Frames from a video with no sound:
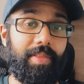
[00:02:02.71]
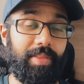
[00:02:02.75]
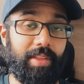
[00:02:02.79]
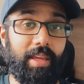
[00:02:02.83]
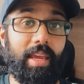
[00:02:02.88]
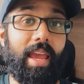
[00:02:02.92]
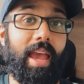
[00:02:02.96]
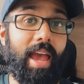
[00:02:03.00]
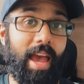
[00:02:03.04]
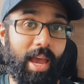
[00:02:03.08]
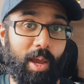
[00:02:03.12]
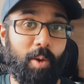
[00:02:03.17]
the
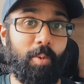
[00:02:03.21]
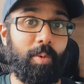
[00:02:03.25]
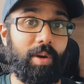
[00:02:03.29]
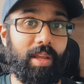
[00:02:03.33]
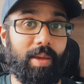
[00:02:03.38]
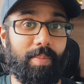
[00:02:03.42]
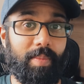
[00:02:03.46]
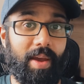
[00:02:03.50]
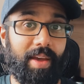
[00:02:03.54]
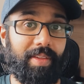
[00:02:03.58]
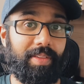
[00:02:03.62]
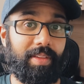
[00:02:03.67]
equity
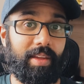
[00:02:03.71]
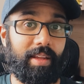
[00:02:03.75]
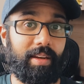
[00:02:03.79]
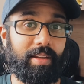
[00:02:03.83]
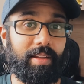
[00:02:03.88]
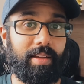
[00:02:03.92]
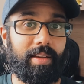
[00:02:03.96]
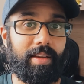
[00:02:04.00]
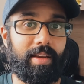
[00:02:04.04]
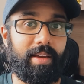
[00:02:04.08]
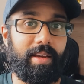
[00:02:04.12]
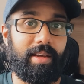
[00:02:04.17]
method.
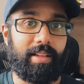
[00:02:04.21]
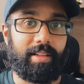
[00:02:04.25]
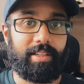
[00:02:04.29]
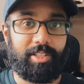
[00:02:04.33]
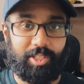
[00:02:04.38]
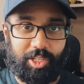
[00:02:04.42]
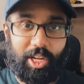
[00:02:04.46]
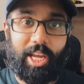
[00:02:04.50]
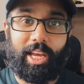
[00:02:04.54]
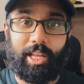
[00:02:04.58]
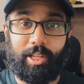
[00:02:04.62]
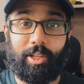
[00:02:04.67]
Let's
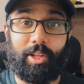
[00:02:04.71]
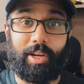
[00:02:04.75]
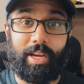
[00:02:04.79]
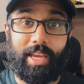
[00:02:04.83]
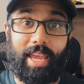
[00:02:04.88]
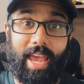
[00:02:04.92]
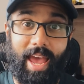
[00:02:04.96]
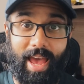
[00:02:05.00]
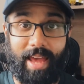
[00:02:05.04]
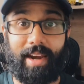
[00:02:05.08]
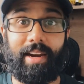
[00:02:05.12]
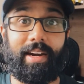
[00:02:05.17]
take a look
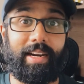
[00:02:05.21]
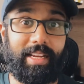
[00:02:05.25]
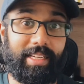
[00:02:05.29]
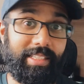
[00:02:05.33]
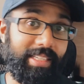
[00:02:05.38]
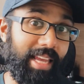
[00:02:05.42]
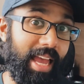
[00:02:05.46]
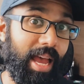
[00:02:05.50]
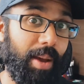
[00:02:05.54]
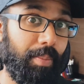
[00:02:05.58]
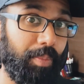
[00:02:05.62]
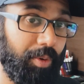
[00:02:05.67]
at an
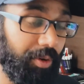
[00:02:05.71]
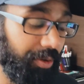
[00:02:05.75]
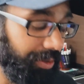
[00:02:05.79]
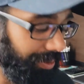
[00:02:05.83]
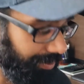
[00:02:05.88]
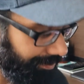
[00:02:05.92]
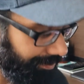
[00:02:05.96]
example.